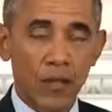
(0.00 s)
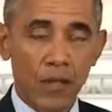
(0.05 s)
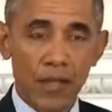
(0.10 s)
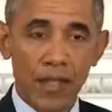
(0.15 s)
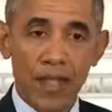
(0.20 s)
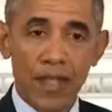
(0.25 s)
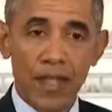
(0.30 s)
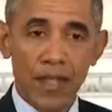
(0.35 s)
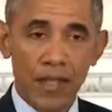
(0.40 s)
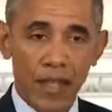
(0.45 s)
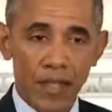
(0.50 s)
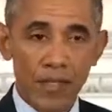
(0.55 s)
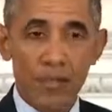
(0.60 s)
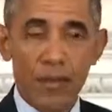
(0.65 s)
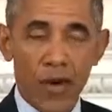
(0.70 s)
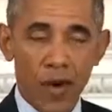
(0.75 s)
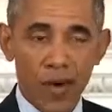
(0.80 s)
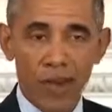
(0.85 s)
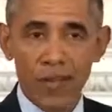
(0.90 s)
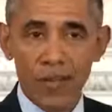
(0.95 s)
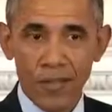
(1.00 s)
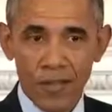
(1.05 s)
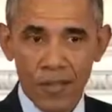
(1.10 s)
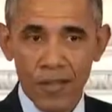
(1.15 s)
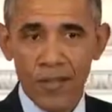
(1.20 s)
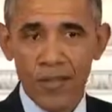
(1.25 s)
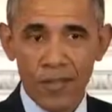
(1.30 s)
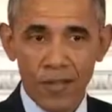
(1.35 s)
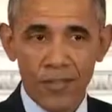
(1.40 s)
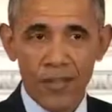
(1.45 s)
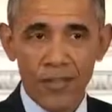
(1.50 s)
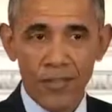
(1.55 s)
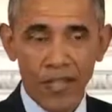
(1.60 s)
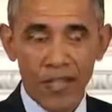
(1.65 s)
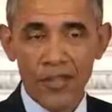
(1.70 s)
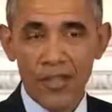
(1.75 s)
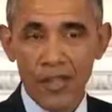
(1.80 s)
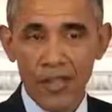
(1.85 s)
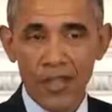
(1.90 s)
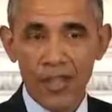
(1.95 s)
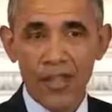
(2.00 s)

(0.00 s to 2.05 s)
with his partners, Mr.